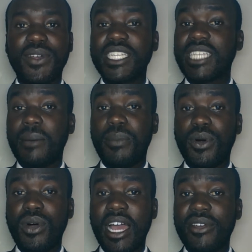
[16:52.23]
For
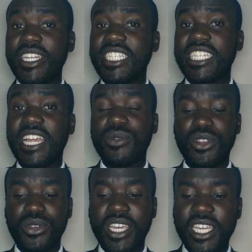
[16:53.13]
example, I already shared
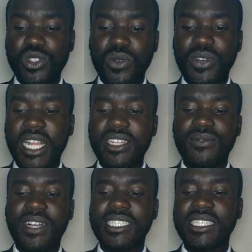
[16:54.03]
with you the case of Khalil
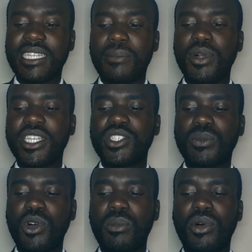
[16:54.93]
versus Carbolic
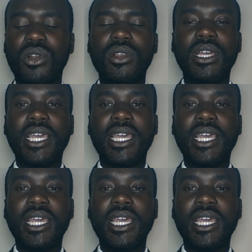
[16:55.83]
Smoke Ball,